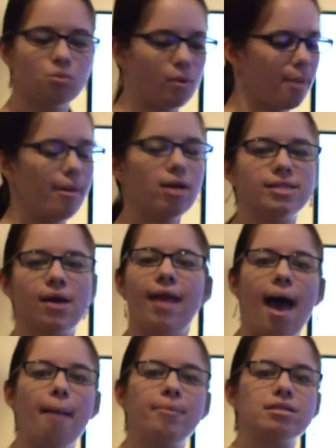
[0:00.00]
when a meltdown
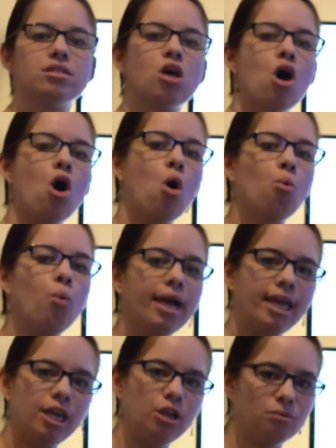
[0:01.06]
happens, what
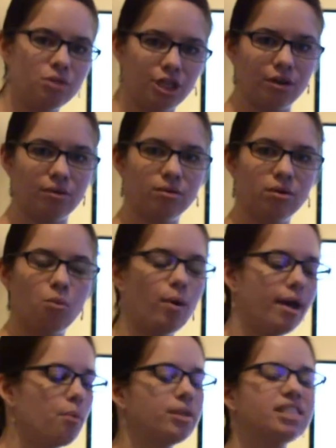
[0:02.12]
can you do?
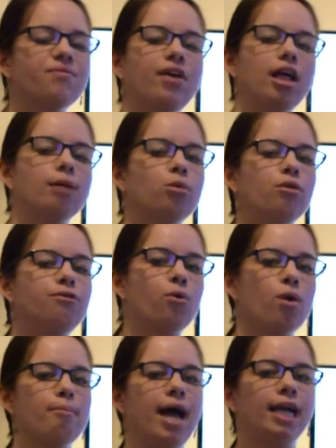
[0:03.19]
What's available
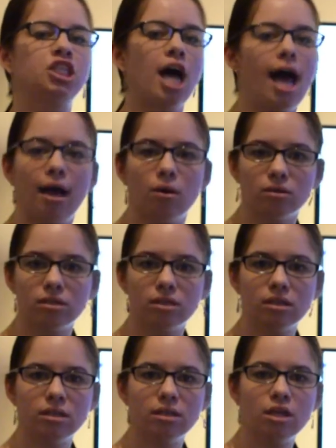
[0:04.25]
for my child?
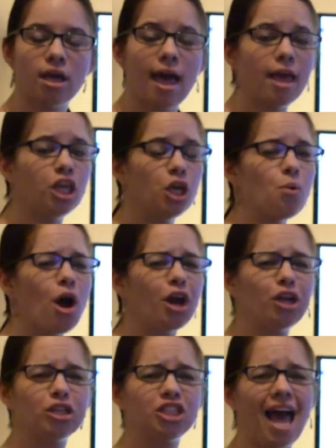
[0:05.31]
You are
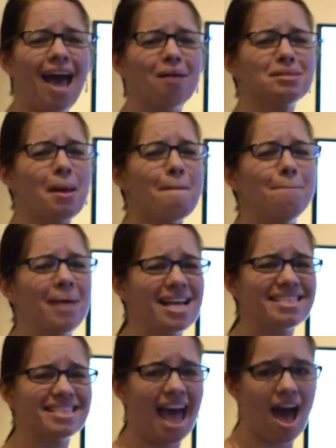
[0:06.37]
your child's
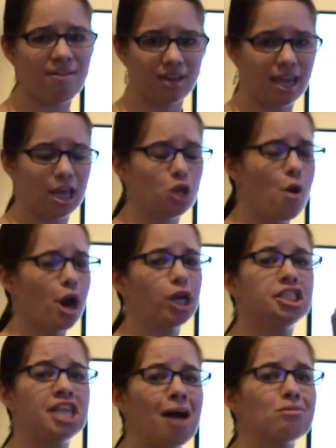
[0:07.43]
best advocate. You are your
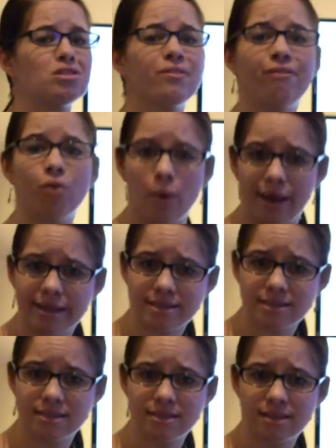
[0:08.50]
child's
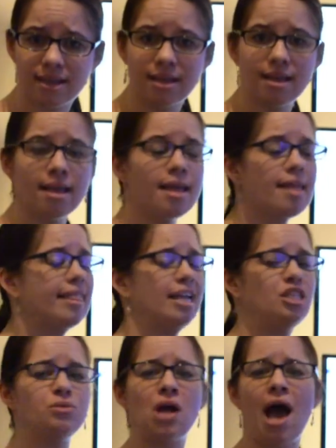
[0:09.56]
voice. They
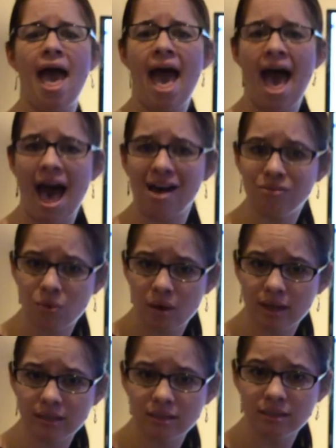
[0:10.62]
do not have
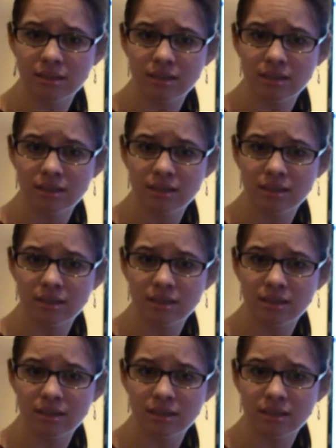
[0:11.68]
one.